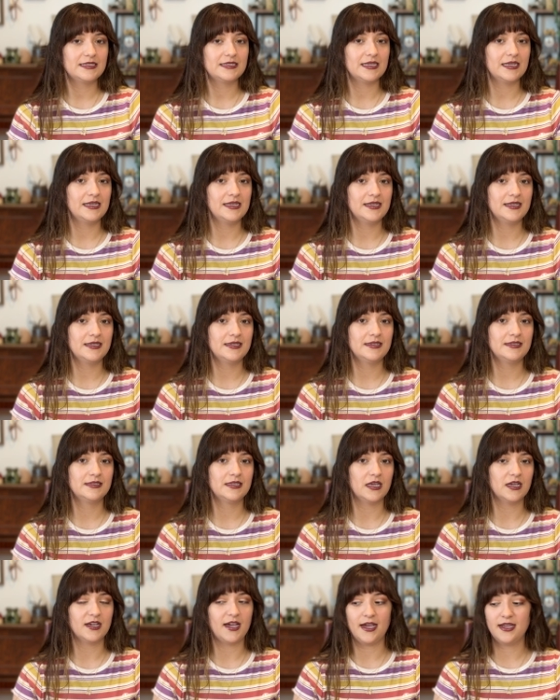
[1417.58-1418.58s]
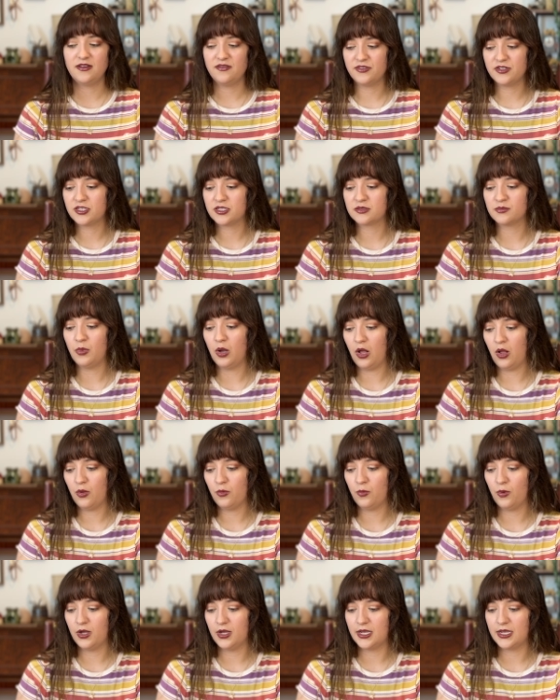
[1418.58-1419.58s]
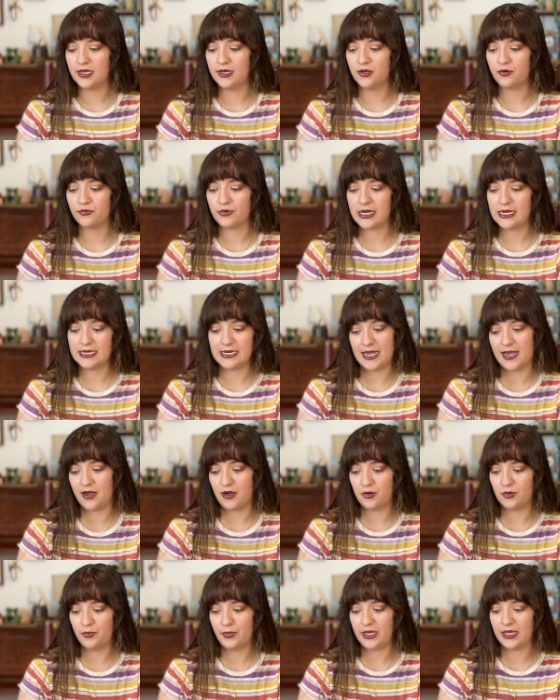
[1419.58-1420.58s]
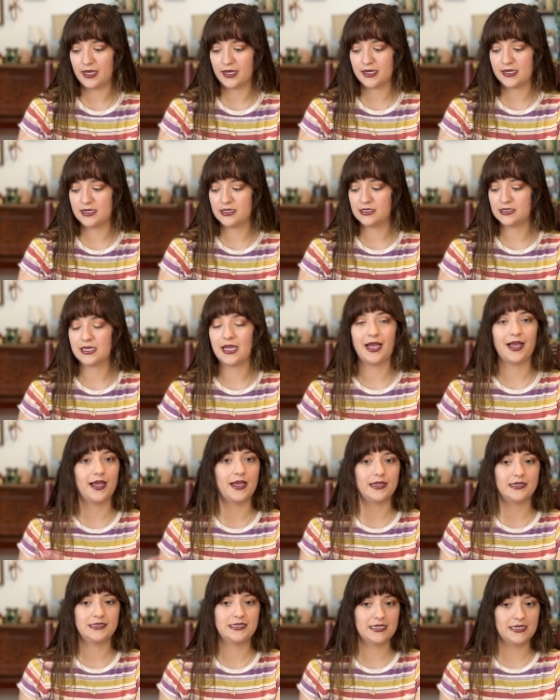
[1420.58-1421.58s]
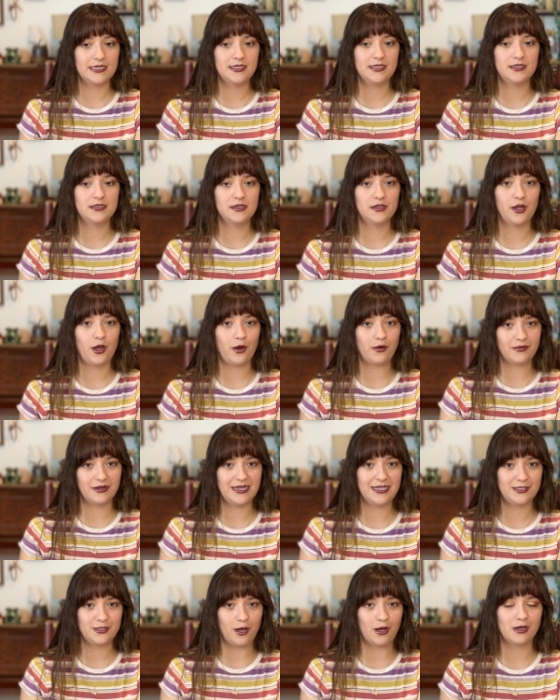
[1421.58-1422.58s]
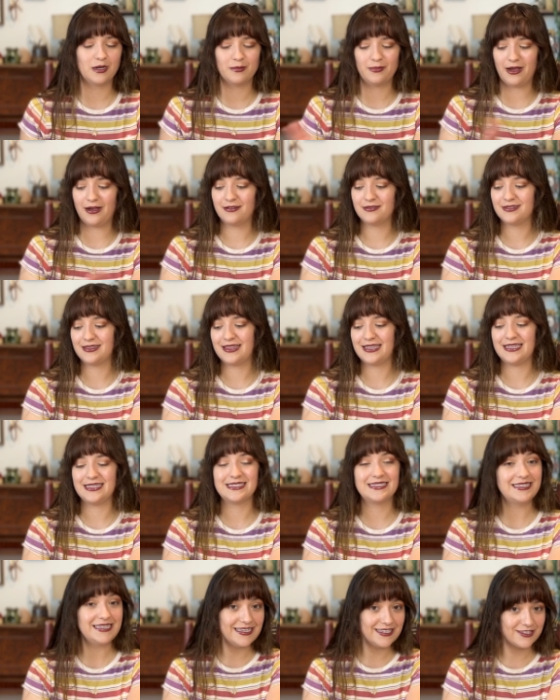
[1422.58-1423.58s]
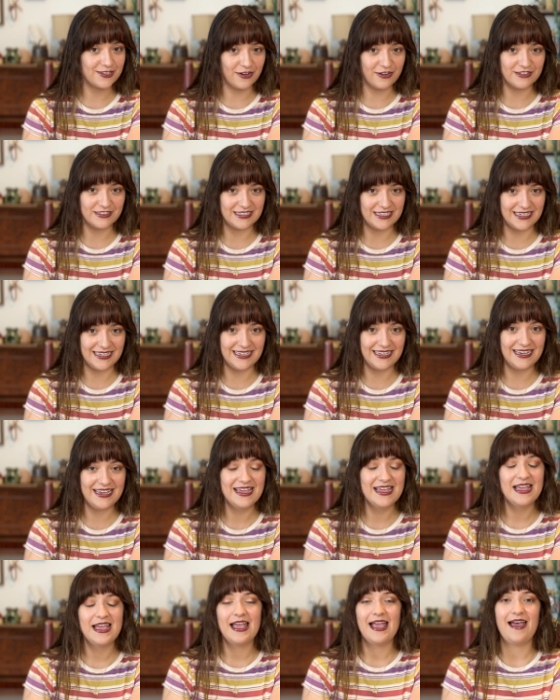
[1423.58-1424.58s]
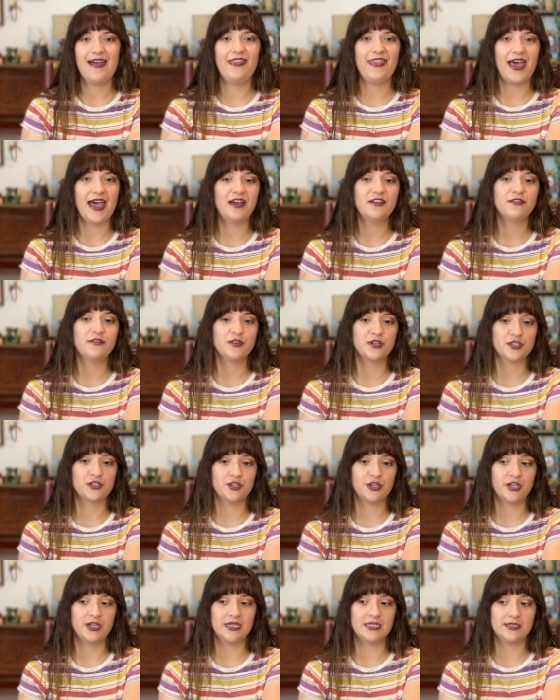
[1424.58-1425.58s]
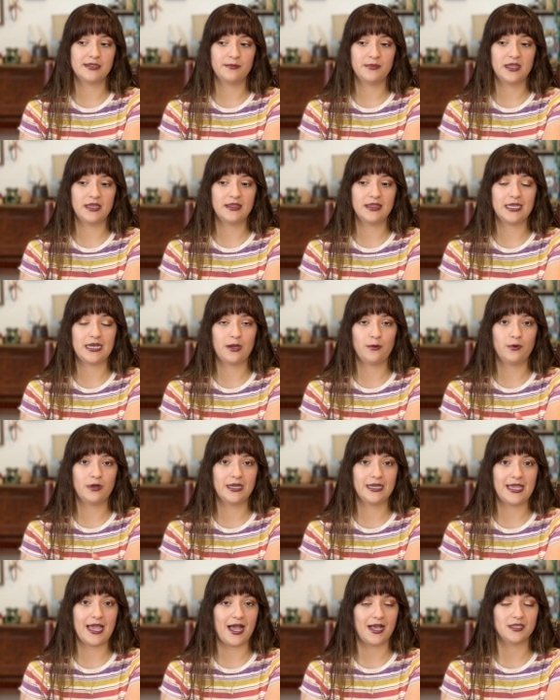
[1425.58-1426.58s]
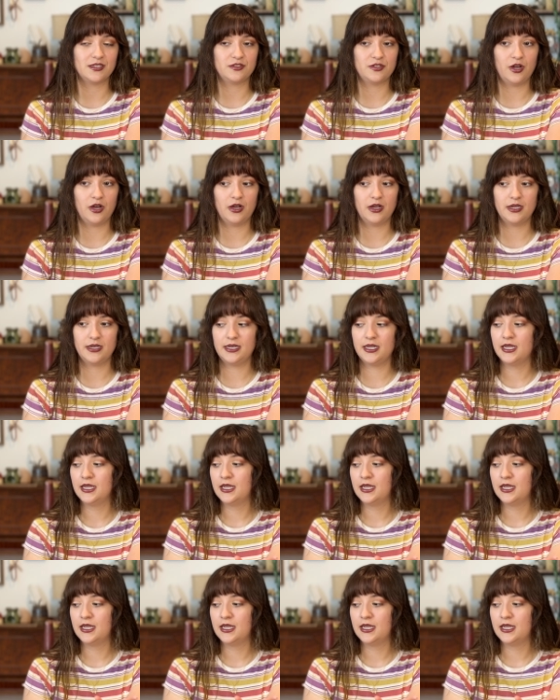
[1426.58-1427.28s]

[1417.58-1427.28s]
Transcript: is kind of a small one right now because I did already talk about the sea salt tea, and that for sure is something that I want to cast on